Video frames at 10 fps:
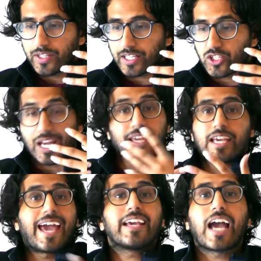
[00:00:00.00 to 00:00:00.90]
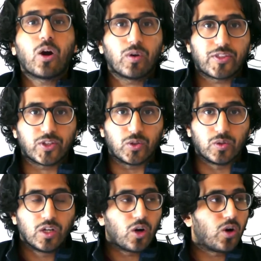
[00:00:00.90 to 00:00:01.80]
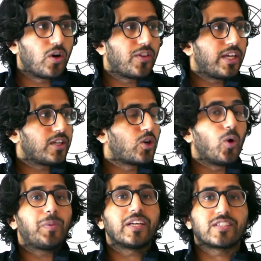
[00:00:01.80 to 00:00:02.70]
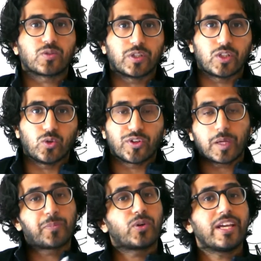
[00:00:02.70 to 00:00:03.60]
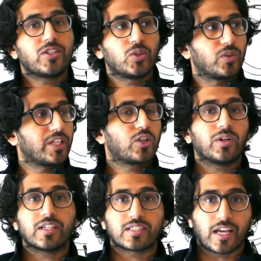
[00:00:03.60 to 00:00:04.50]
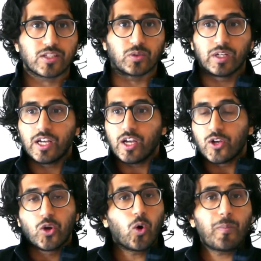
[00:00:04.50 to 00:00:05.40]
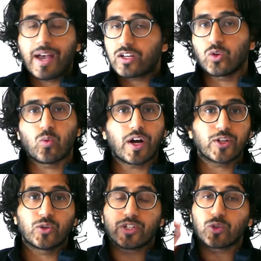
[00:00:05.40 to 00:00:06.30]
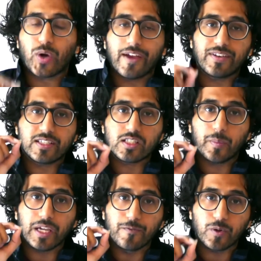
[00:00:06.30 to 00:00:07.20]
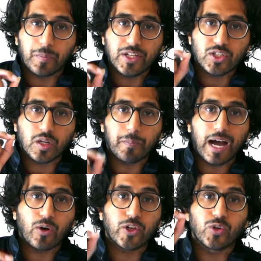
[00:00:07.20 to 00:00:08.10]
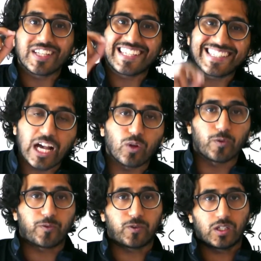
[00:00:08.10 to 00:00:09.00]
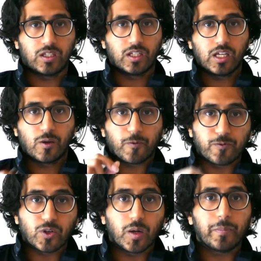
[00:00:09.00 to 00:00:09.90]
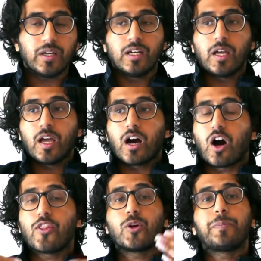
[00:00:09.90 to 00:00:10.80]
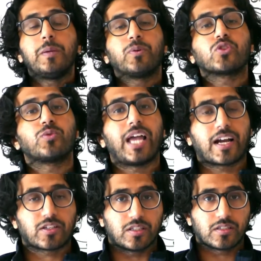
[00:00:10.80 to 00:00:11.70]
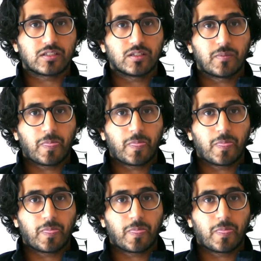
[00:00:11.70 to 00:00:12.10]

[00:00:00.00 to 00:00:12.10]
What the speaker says: they hang out with you, or they go places with you, or they praise you, or they criticize you. No matter what, you're deriving some information about yourself from other people's reactions.